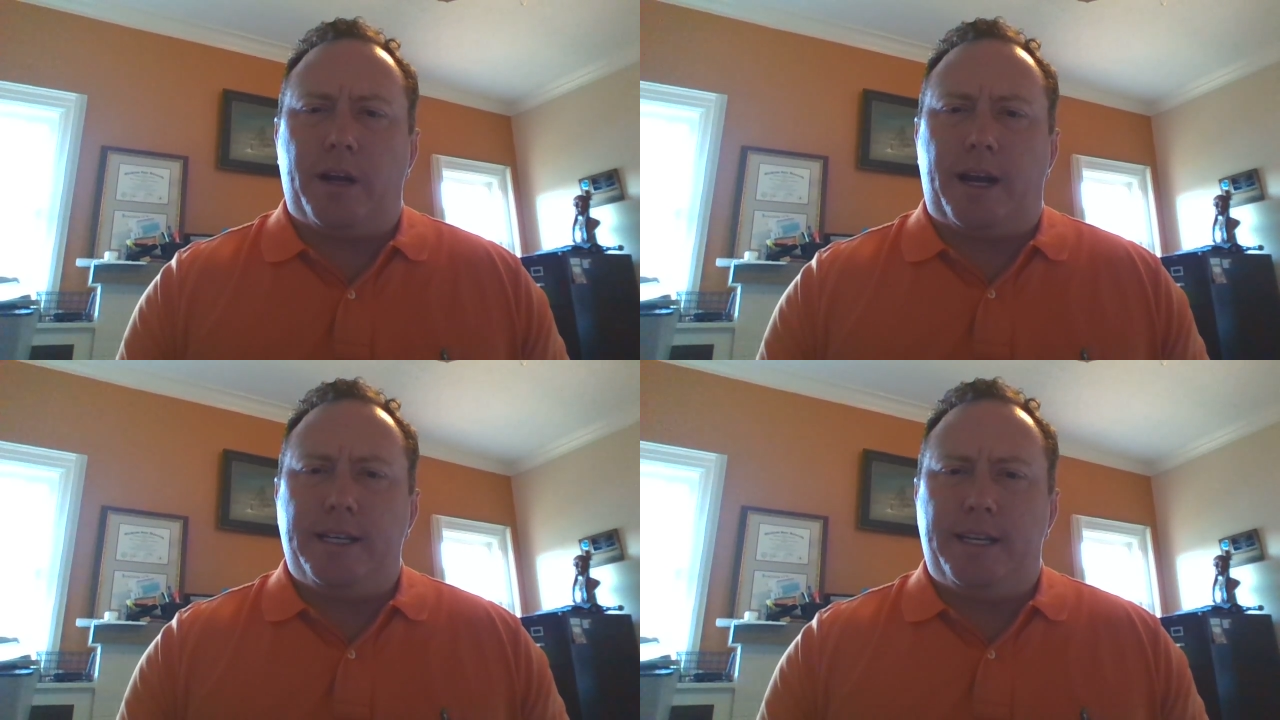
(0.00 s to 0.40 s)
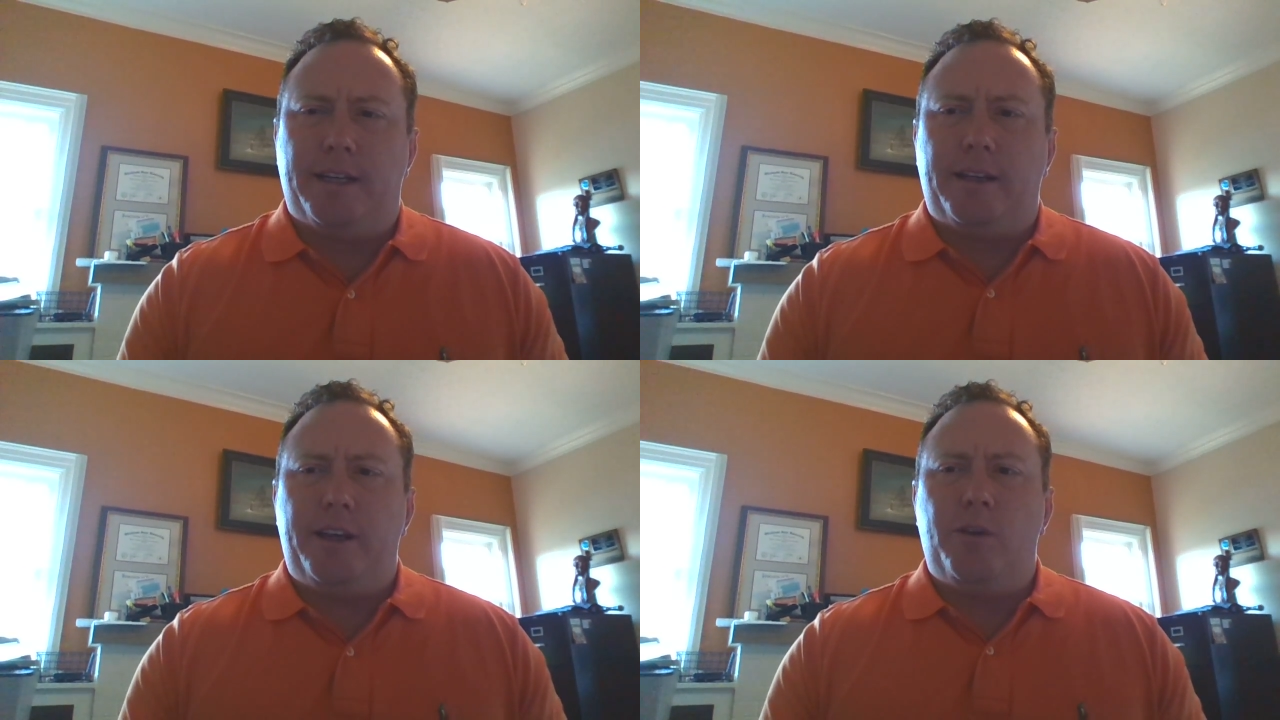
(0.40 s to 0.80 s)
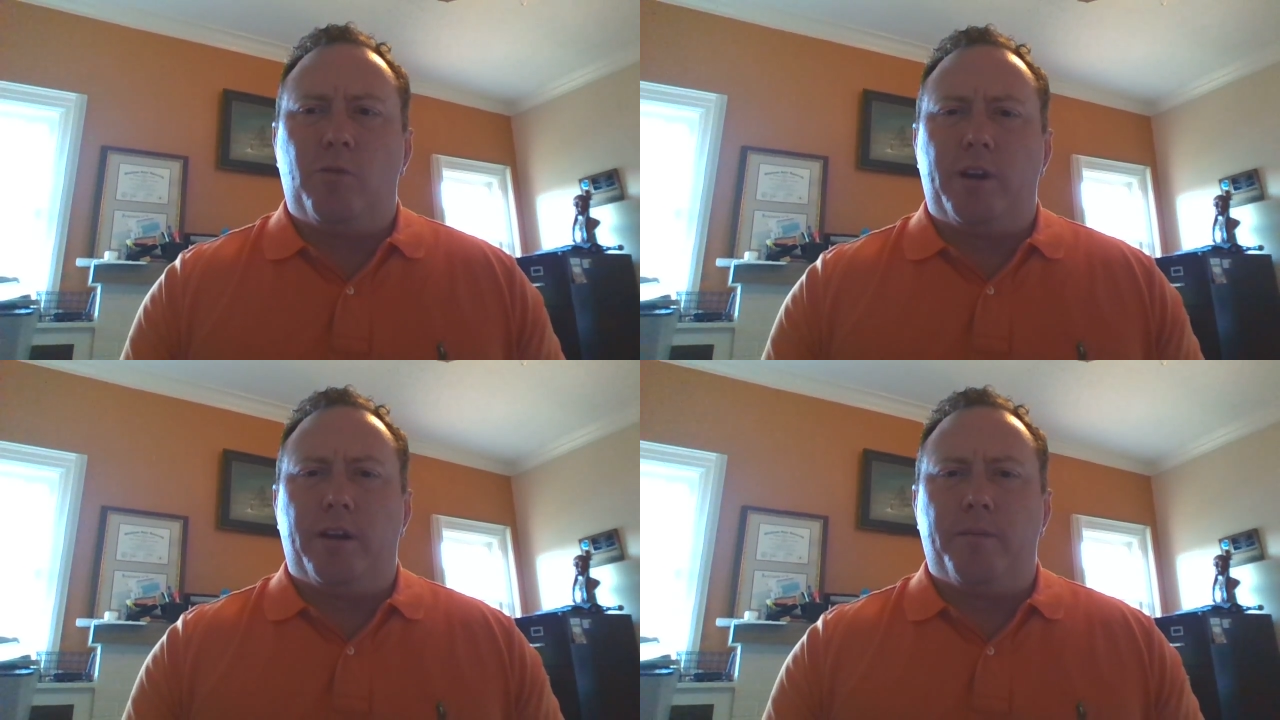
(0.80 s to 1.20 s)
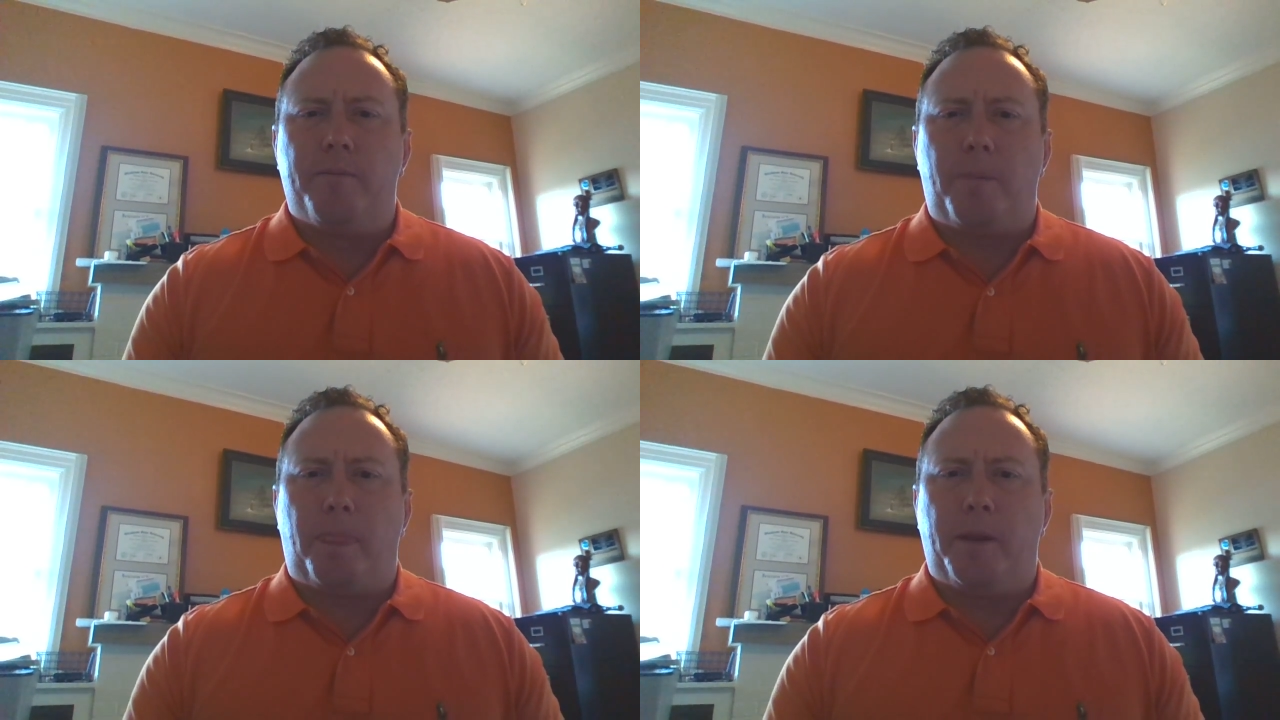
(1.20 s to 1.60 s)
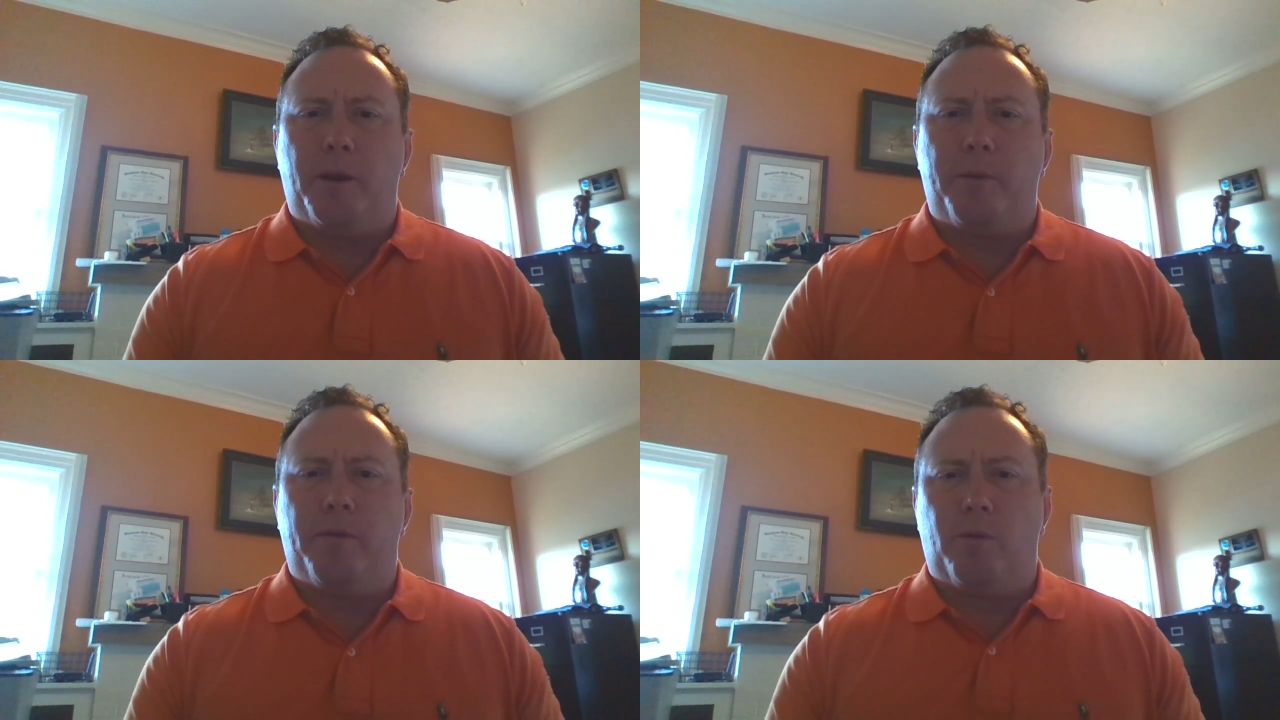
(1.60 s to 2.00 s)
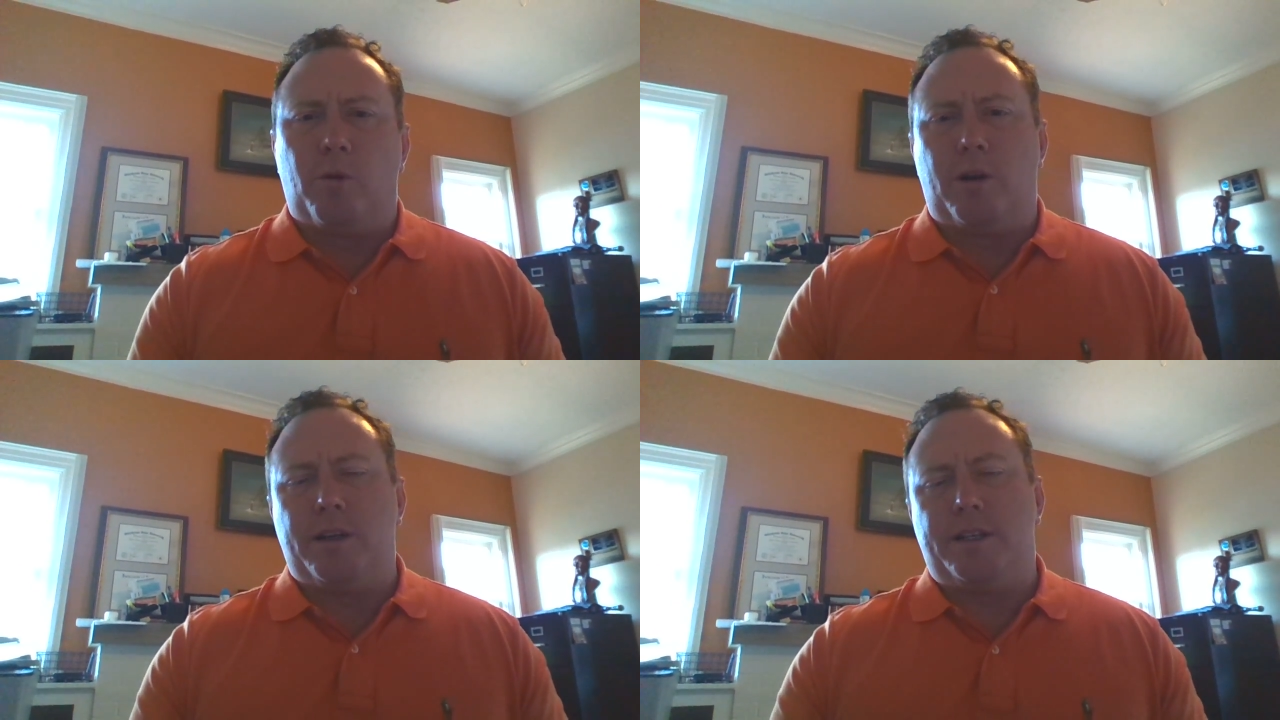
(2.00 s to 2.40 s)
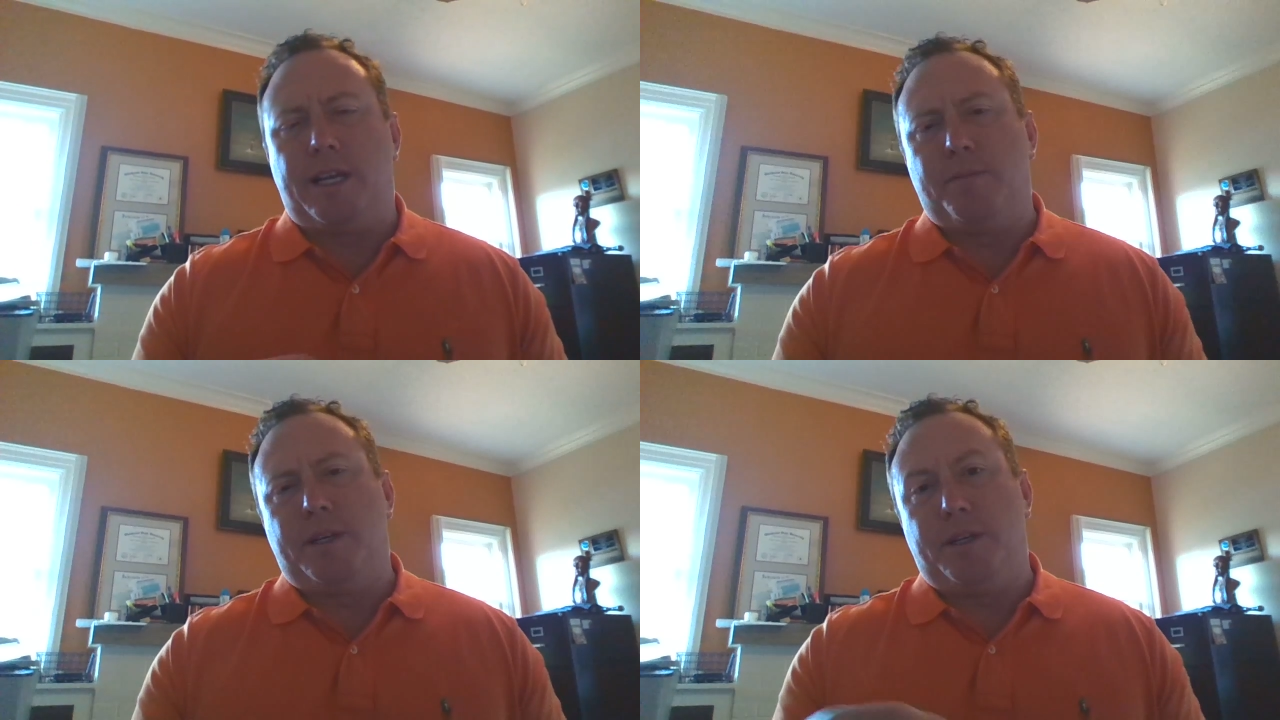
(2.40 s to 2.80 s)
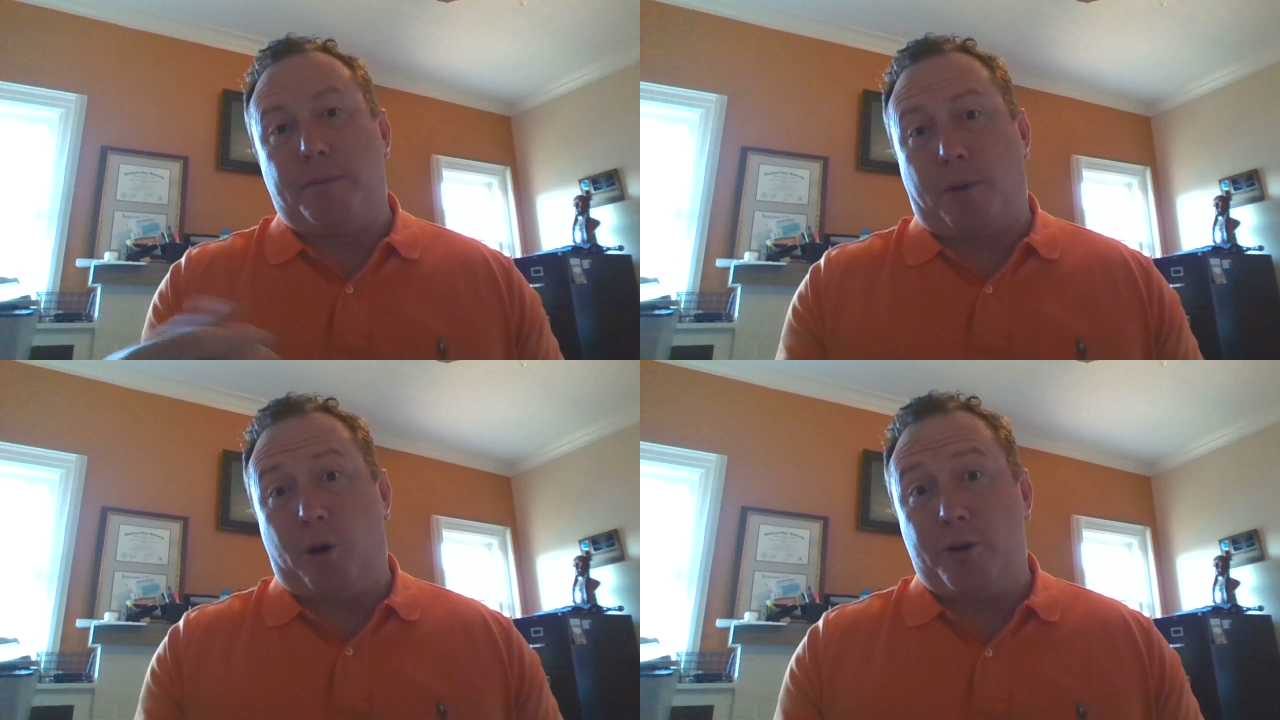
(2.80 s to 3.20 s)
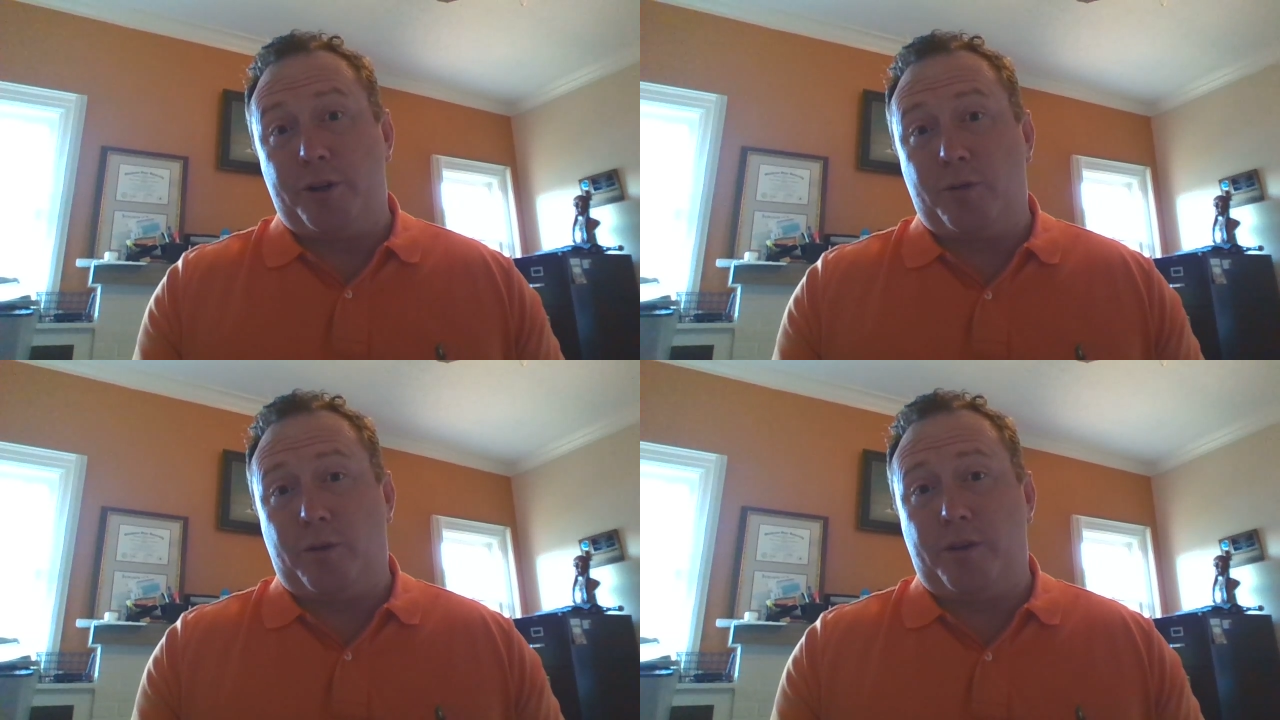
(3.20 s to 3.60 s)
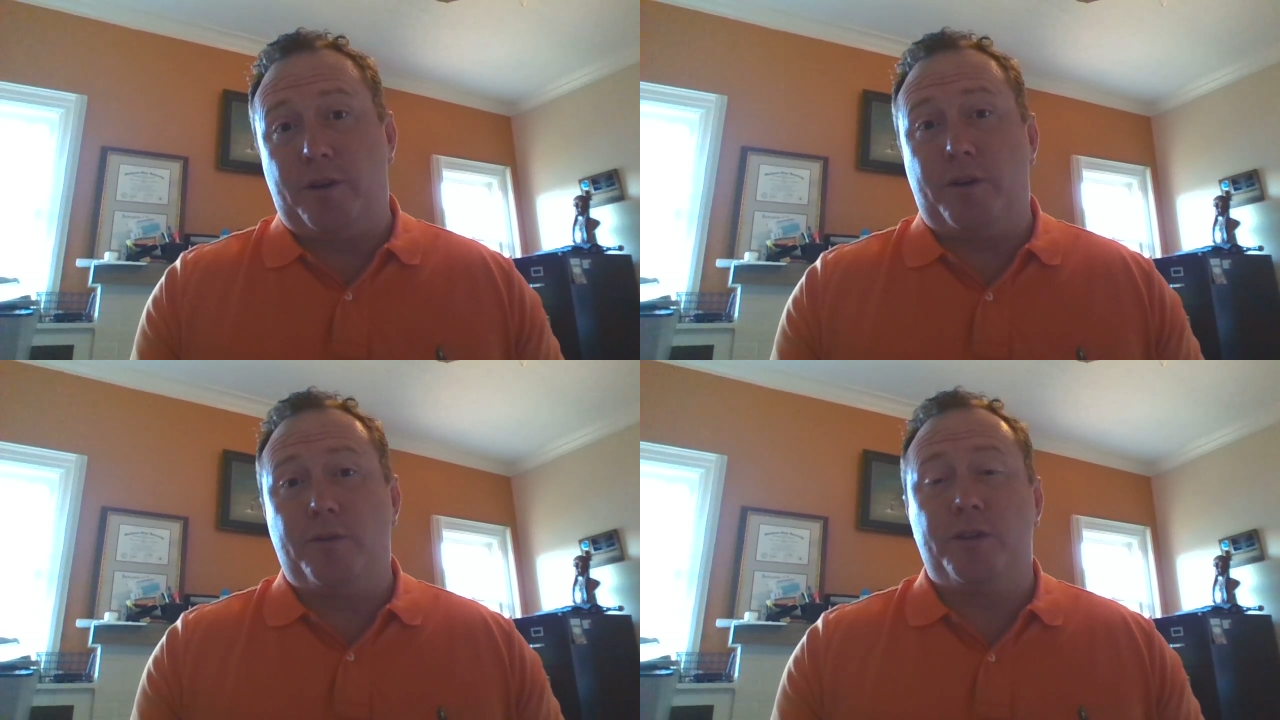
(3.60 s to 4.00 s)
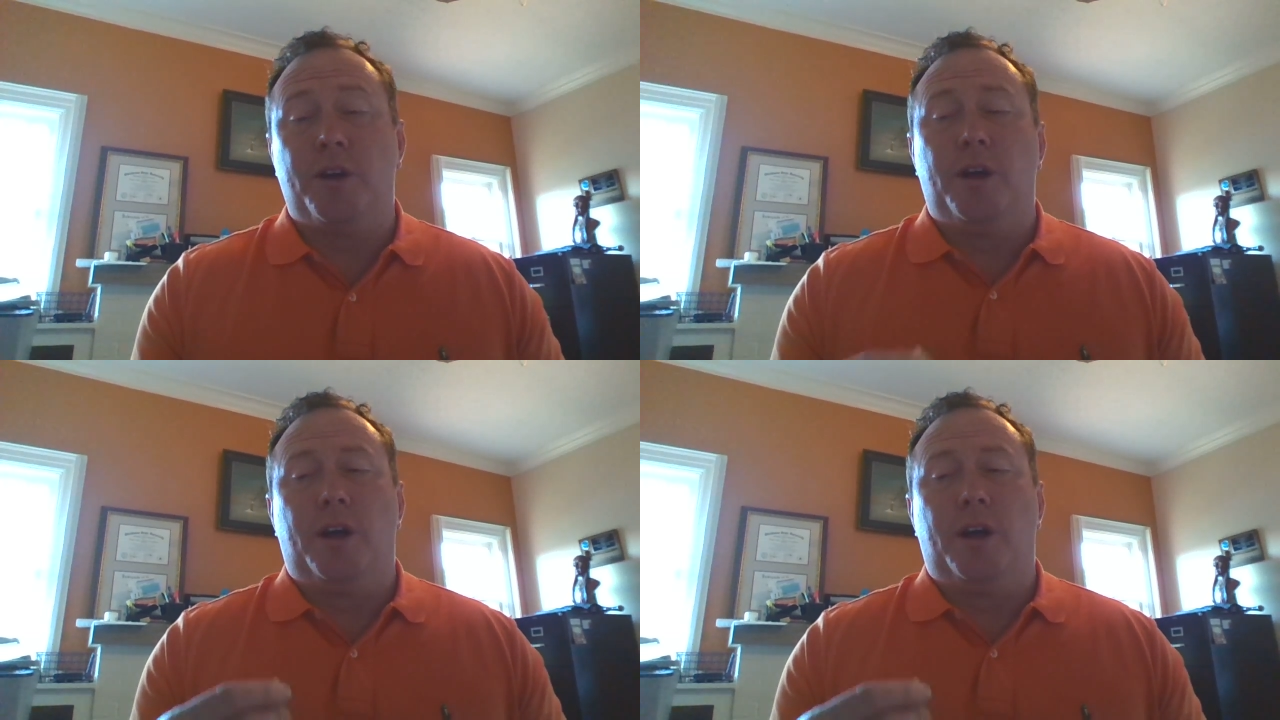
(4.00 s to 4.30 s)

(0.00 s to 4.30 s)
ideally you want to, before attempting to purchase one of those,